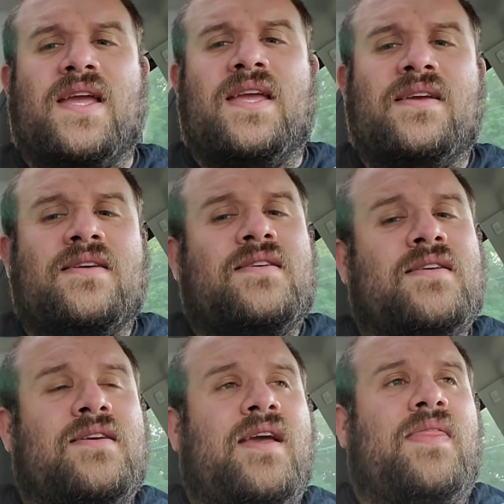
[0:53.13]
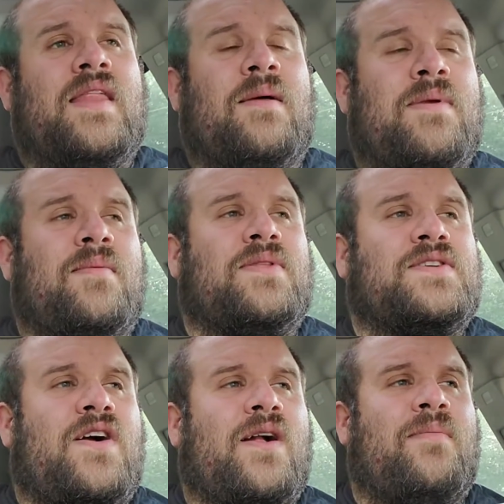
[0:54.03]
And I'll be able to
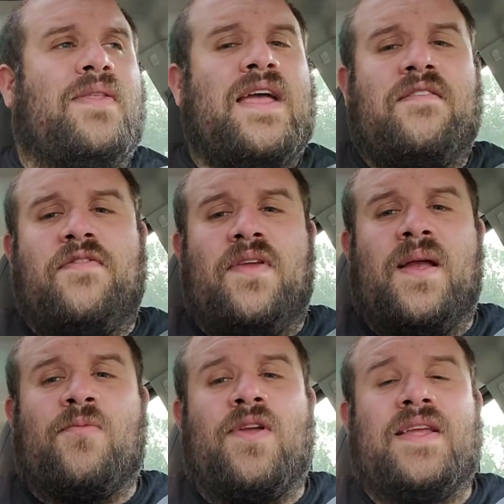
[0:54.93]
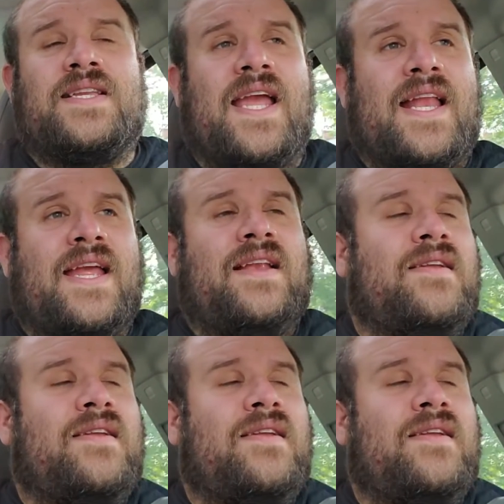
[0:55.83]
talk about that fully. I'm really digging it.